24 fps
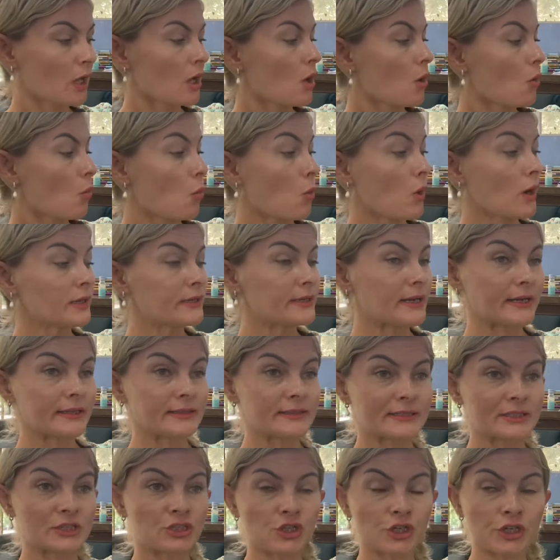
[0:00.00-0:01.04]
What
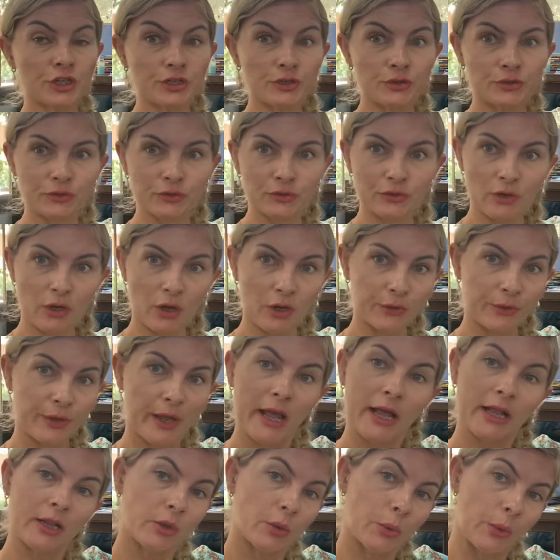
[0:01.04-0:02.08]
does she do on
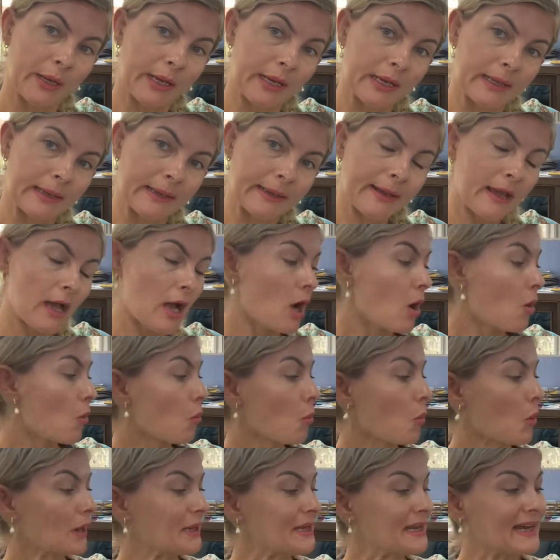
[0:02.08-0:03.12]
Halloween?
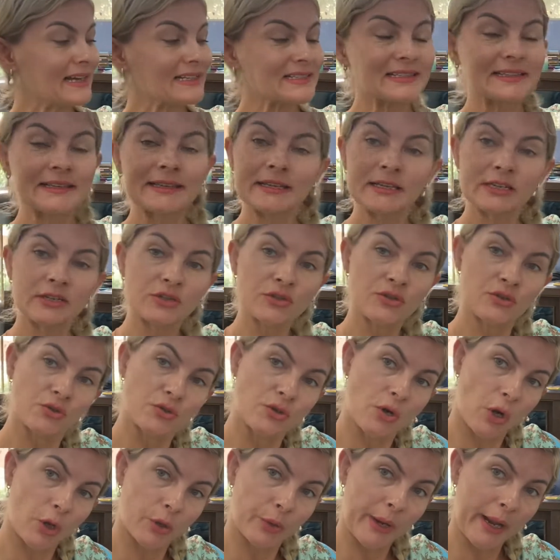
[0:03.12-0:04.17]
What does he do
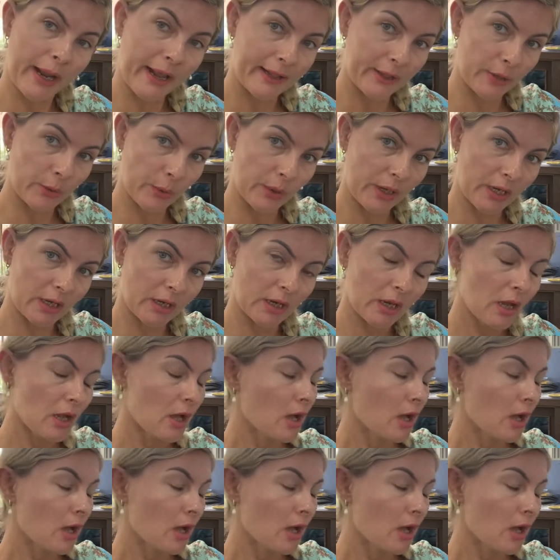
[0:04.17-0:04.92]
on Halloween?